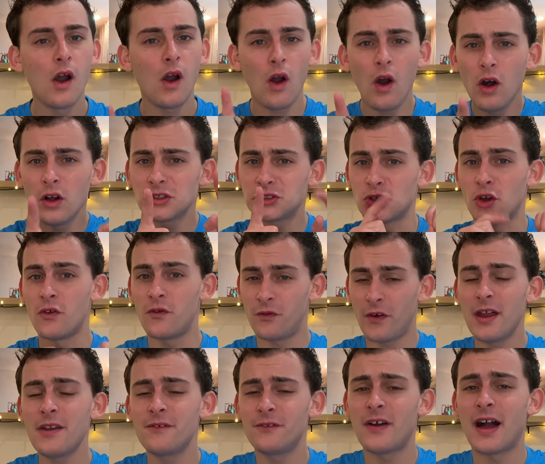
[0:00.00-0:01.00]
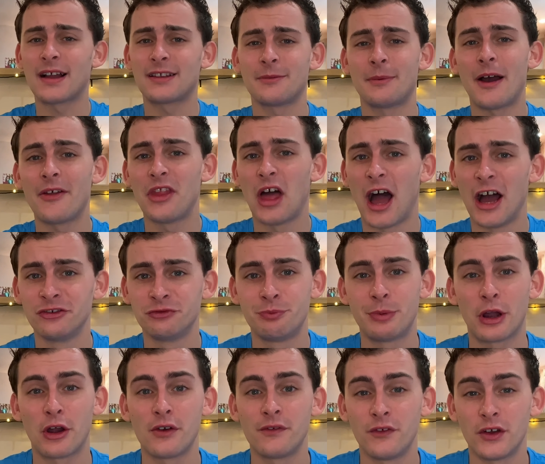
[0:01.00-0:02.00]
Also, fun fact about The
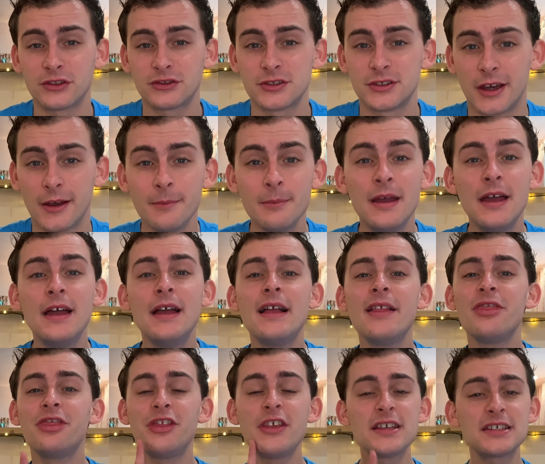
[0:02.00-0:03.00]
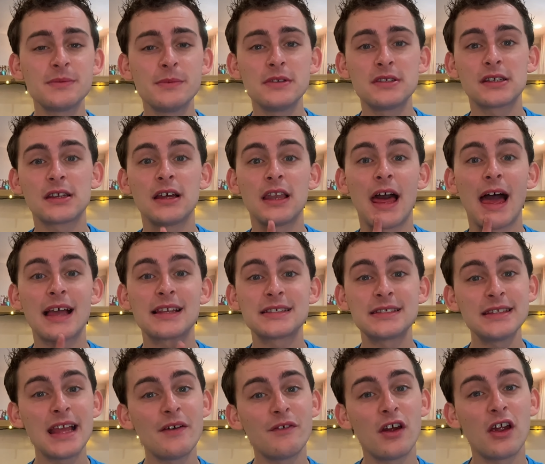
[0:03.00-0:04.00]
Hunchback of Notre Dame, this musical has
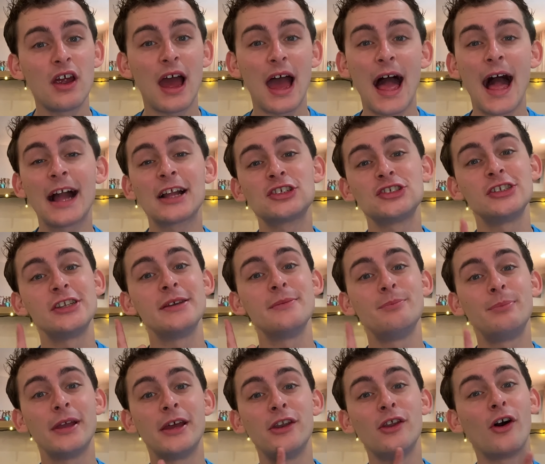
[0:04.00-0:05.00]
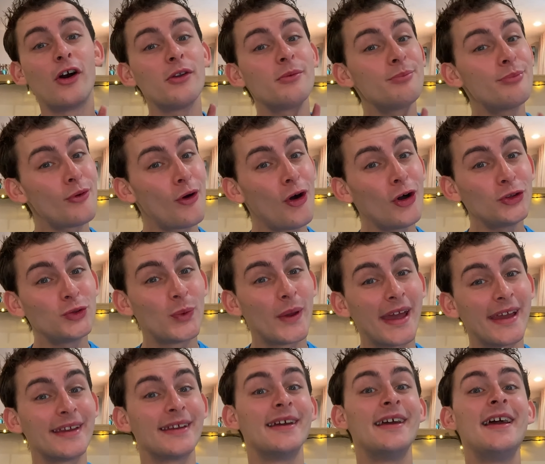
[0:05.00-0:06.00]
never actually been on
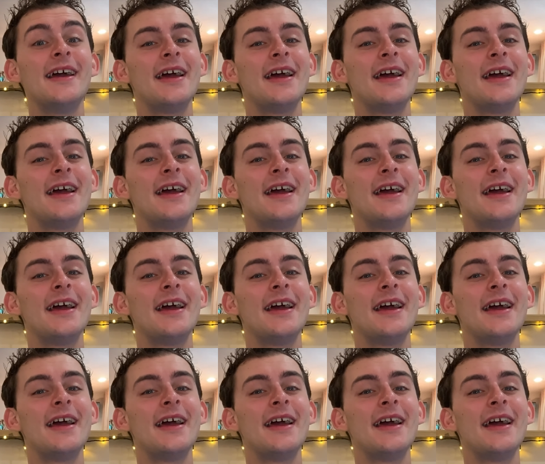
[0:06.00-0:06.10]
Broadway.